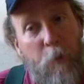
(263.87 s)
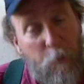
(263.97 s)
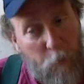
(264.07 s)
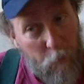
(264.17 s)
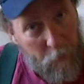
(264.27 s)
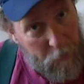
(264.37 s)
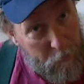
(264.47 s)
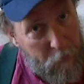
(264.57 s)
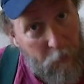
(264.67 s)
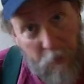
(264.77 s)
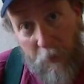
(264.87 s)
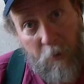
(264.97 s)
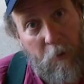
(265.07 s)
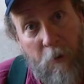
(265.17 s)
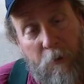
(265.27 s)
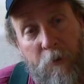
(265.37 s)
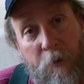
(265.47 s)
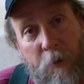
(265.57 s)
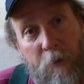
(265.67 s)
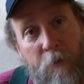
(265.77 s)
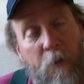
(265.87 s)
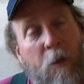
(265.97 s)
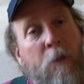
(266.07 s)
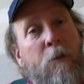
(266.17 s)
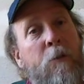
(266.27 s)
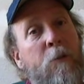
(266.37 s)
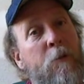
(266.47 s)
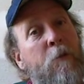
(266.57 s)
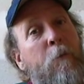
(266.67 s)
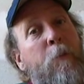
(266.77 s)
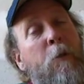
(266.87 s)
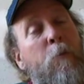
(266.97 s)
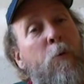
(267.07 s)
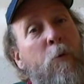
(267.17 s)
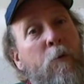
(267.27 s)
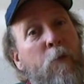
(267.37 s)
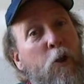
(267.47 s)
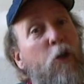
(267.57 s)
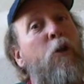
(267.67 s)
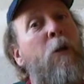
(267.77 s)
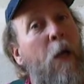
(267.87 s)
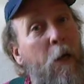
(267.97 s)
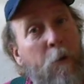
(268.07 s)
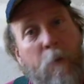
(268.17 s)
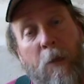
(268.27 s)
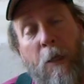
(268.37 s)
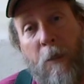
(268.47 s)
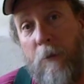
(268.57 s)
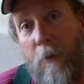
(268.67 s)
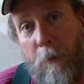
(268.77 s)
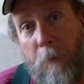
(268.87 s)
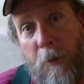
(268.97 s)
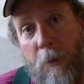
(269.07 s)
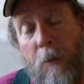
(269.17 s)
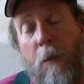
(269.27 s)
People who are experiencing the altered states of consciousness are people who have learned how to relax deeply,